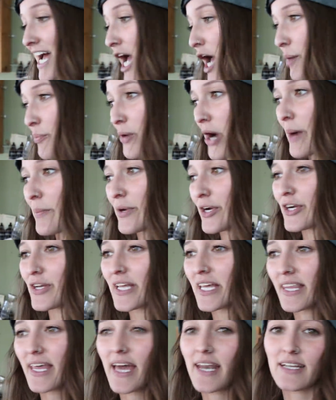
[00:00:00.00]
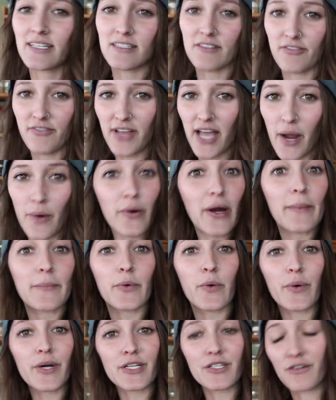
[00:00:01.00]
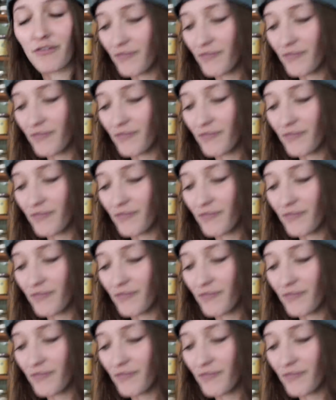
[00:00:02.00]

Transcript: Uh, primarily, that is the flower I'm going to